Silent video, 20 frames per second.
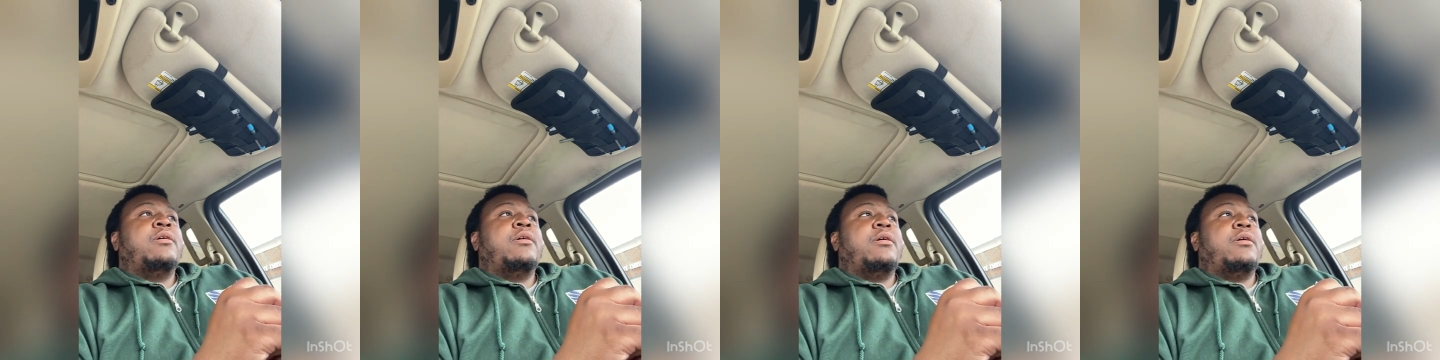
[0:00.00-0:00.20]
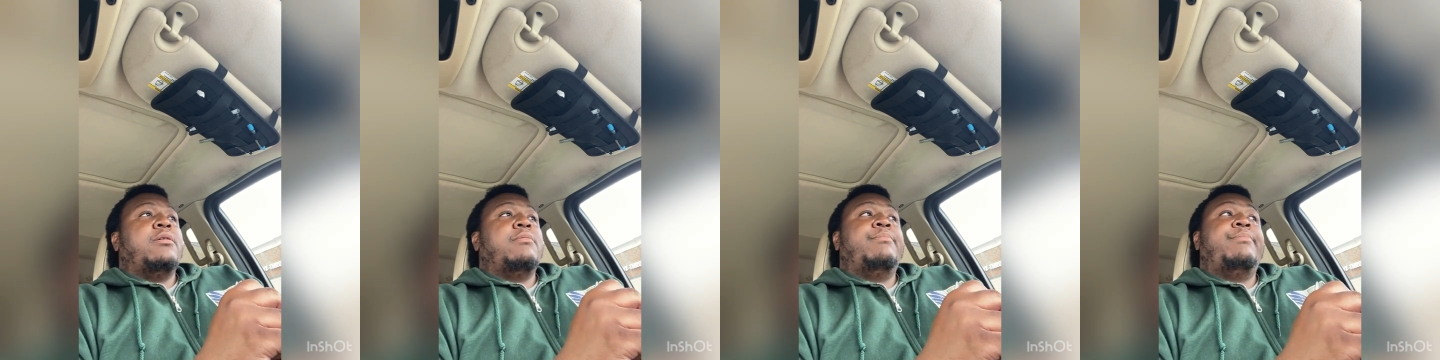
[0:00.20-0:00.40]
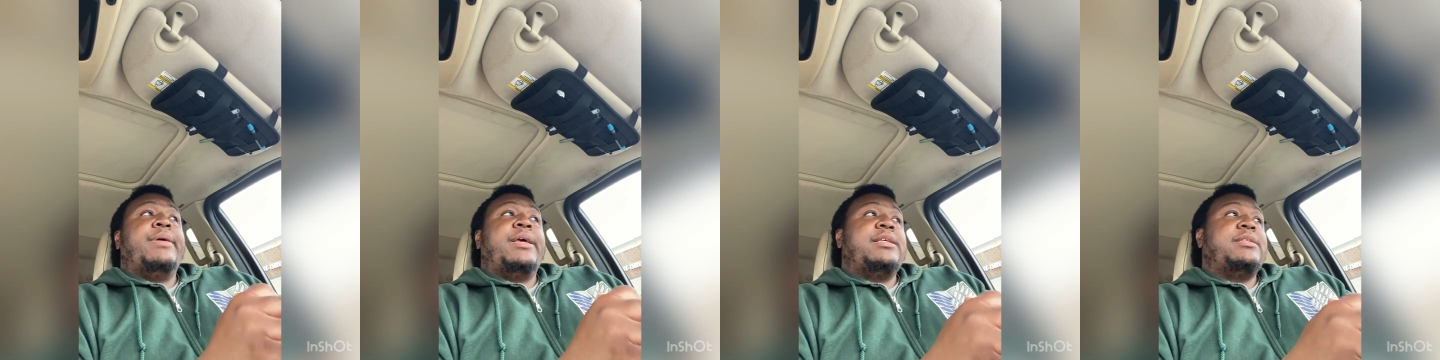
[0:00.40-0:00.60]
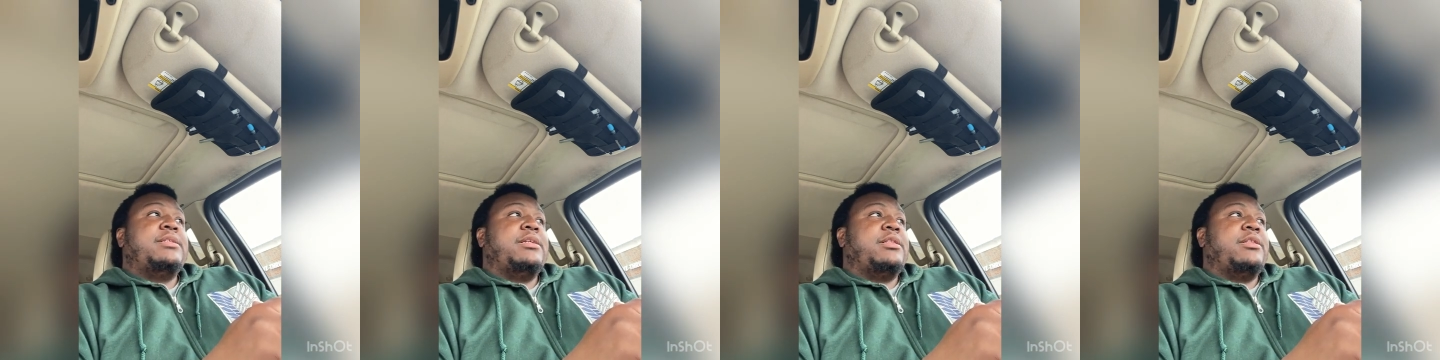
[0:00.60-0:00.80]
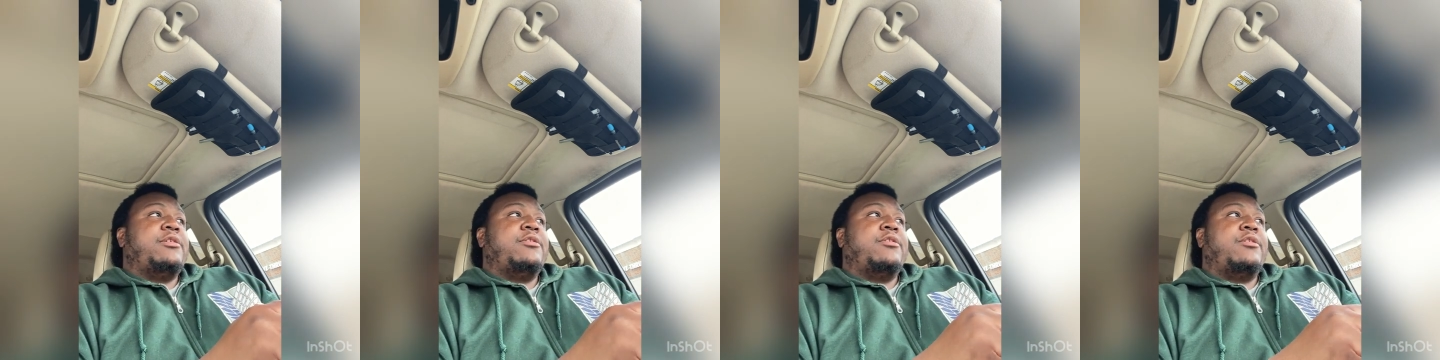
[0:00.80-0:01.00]
are
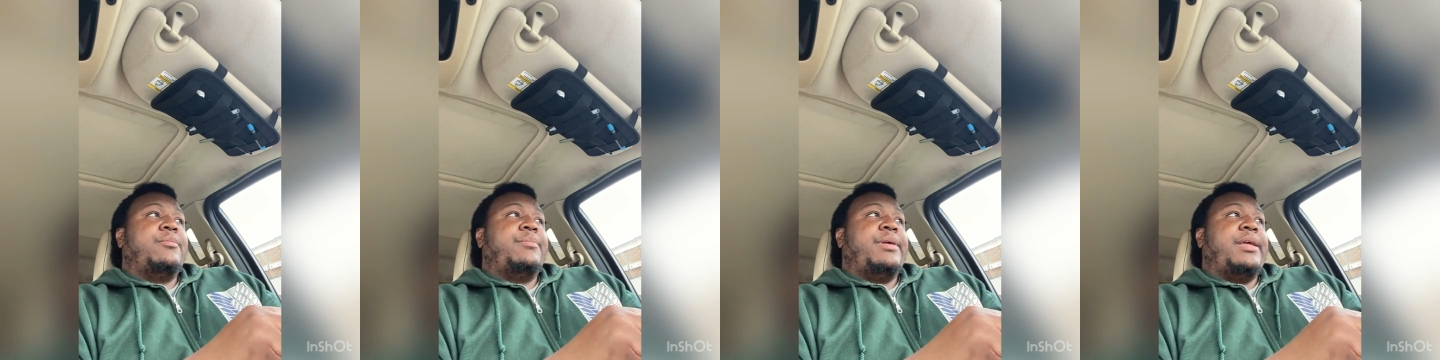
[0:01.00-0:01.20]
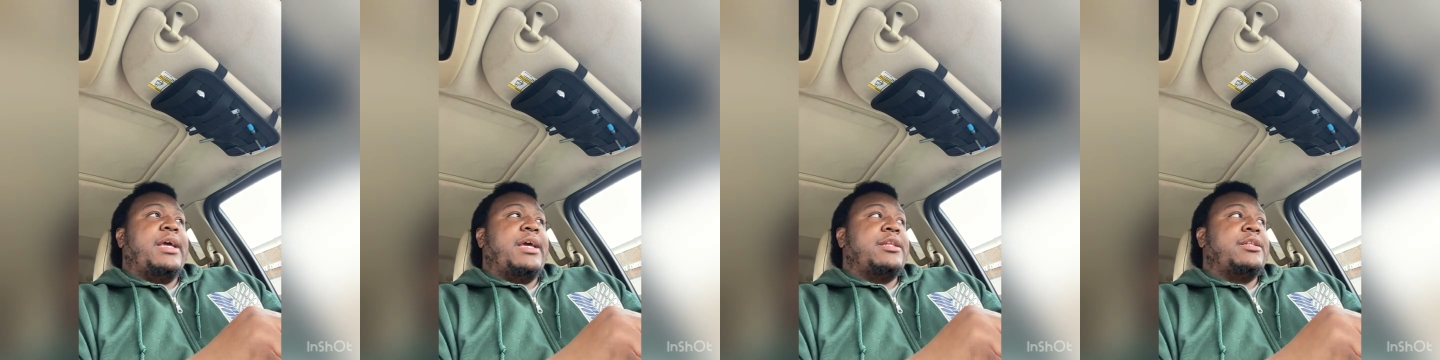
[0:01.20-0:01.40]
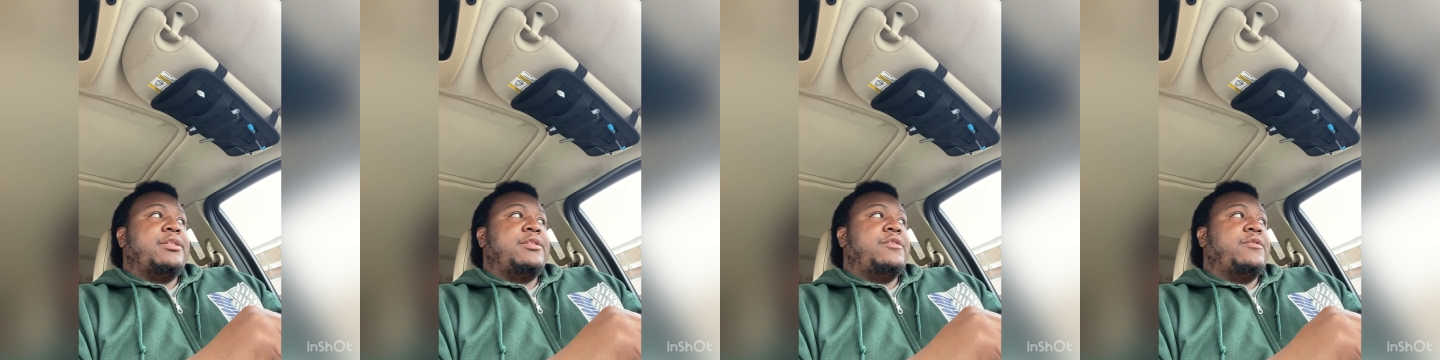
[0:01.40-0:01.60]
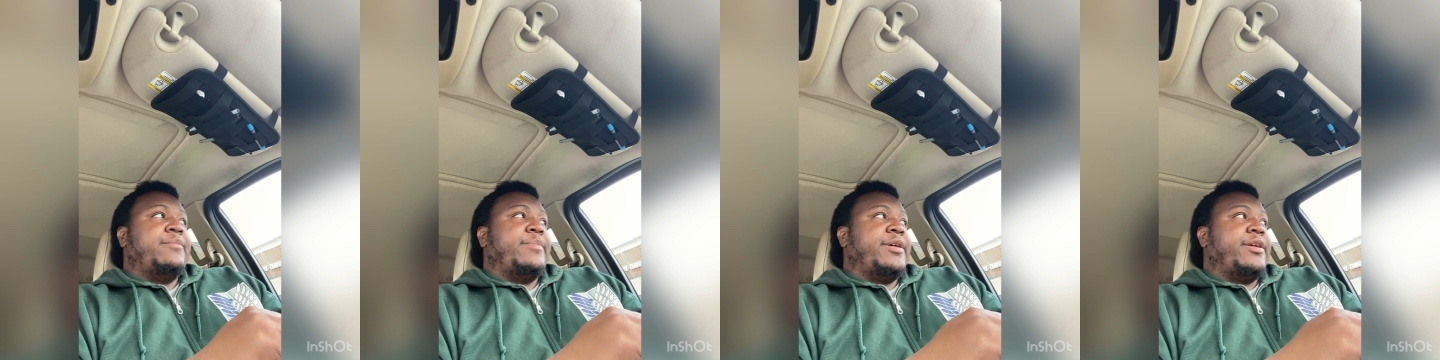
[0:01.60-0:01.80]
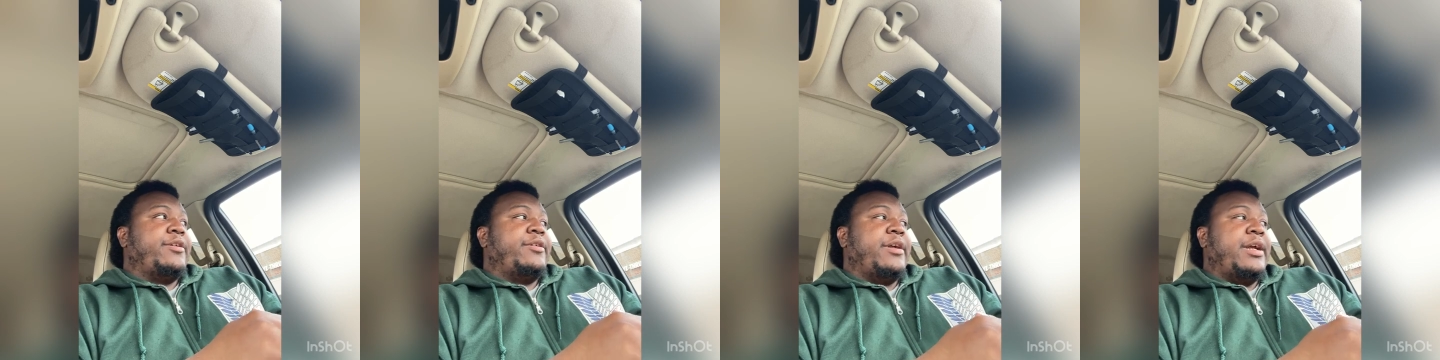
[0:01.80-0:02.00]
basically going to be added to
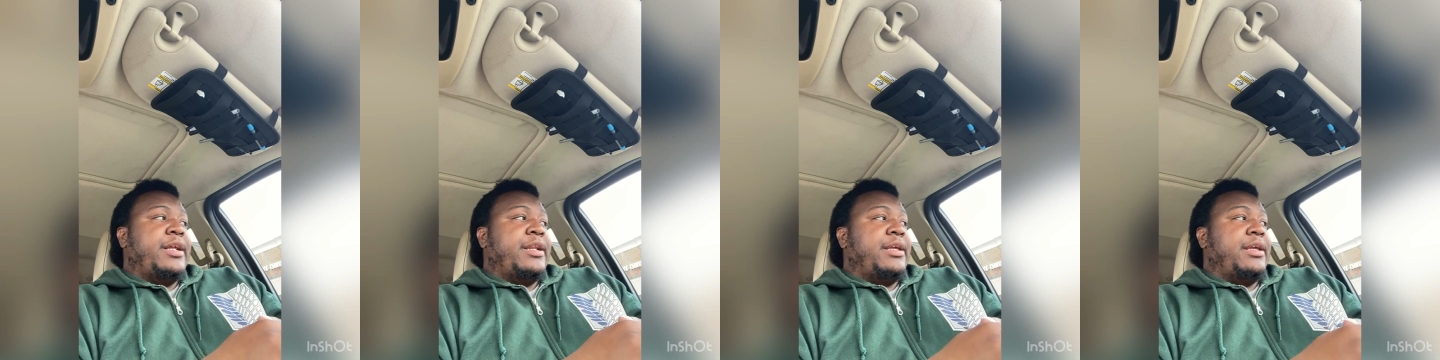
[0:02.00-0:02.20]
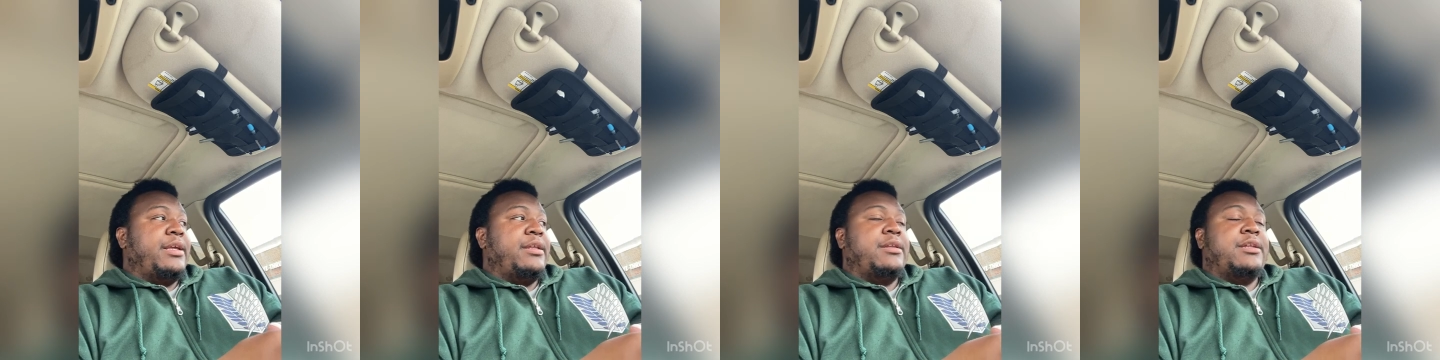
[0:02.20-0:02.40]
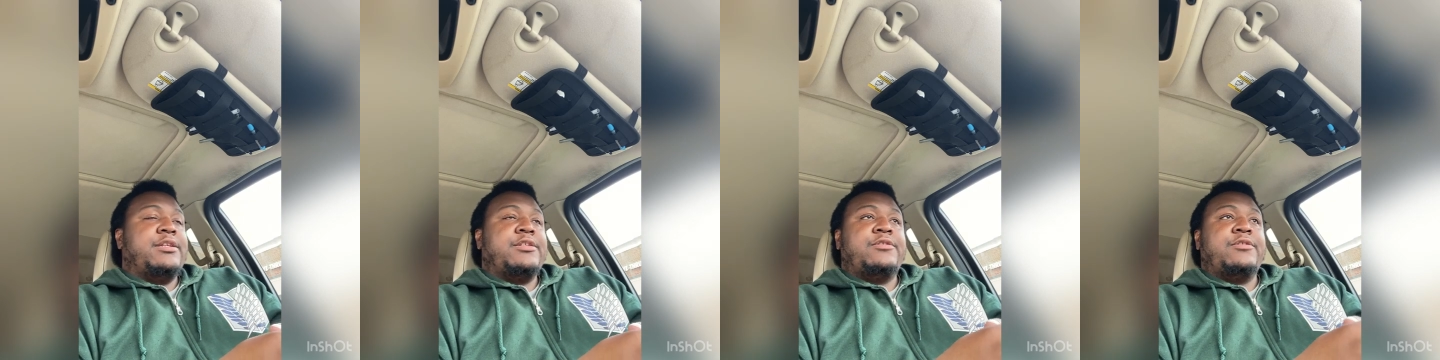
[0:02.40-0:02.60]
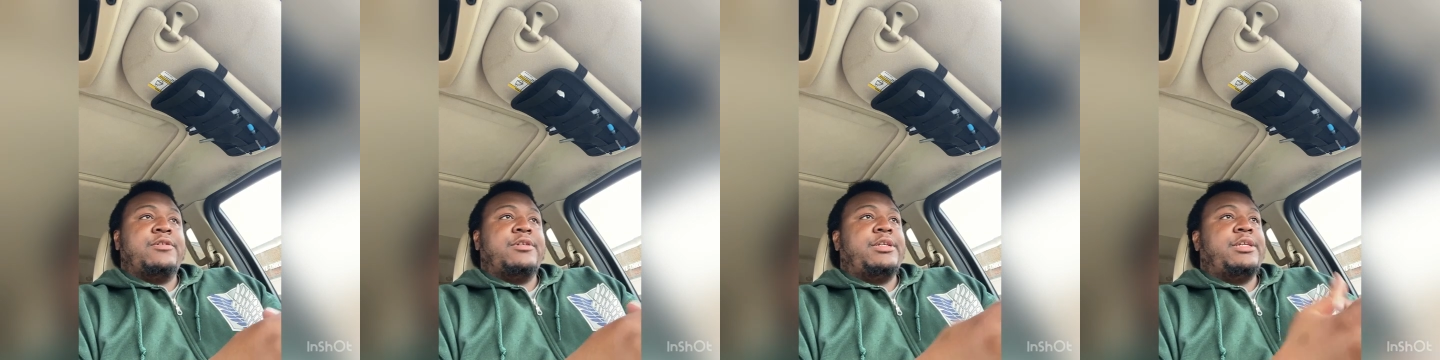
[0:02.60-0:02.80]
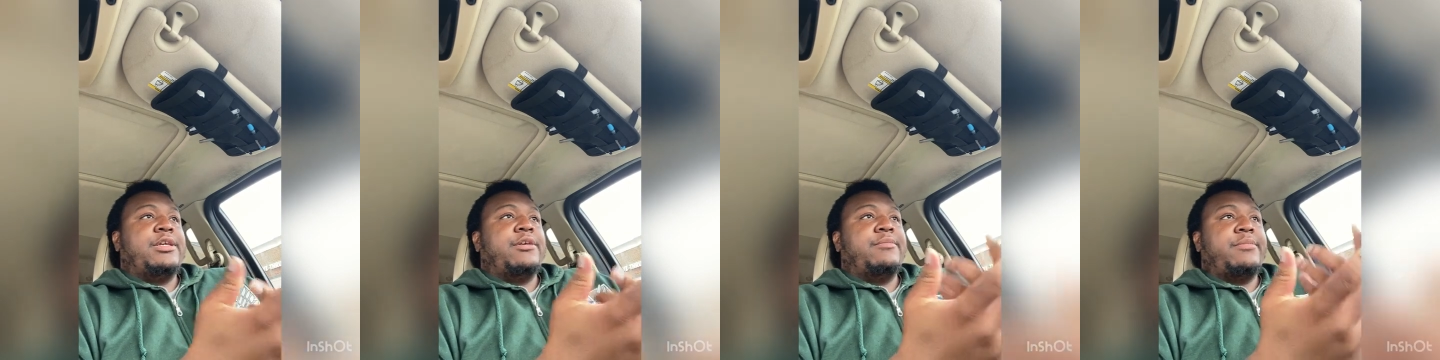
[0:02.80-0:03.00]
my credit, and that's going
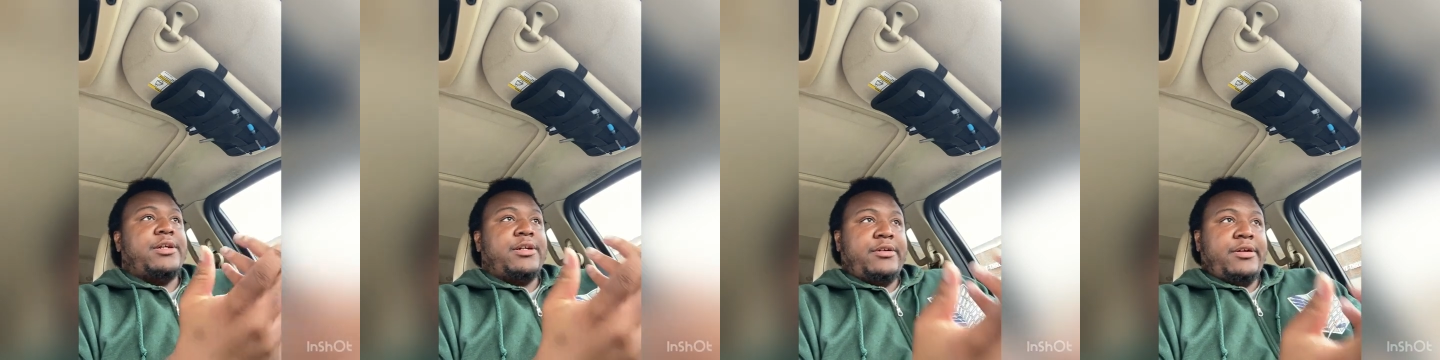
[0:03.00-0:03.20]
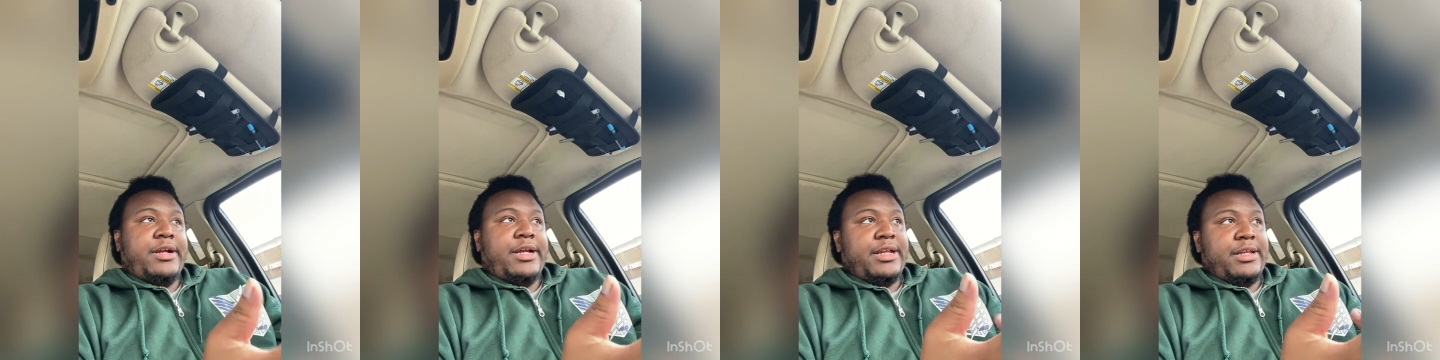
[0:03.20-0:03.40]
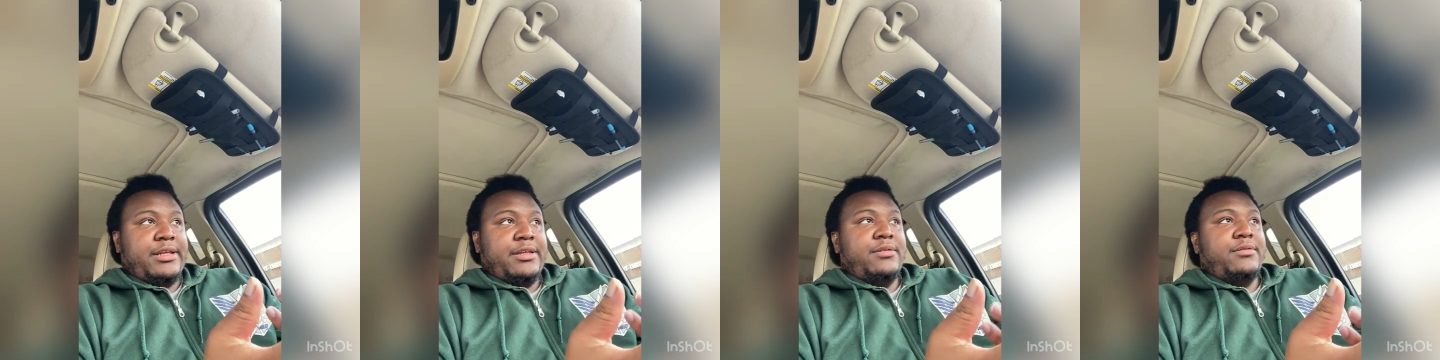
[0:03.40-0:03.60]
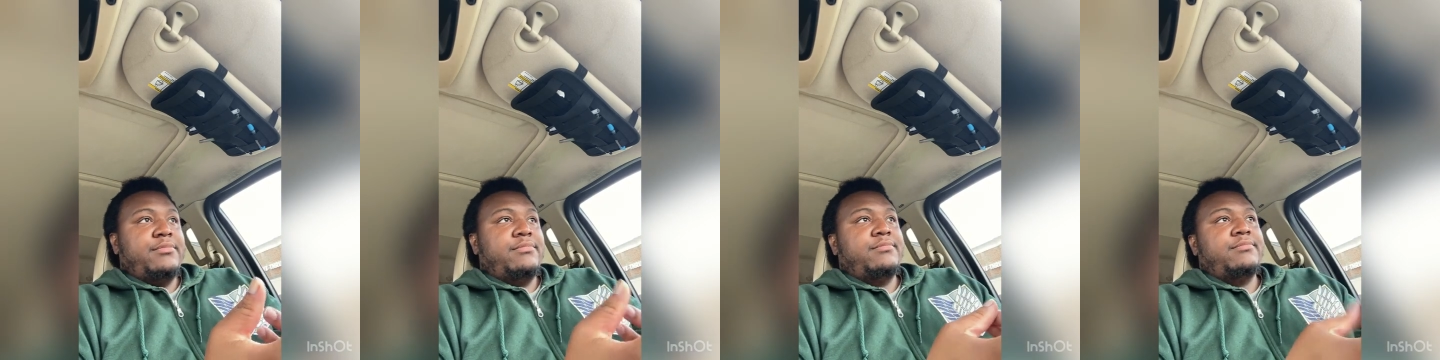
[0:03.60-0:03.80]
to kill my credit.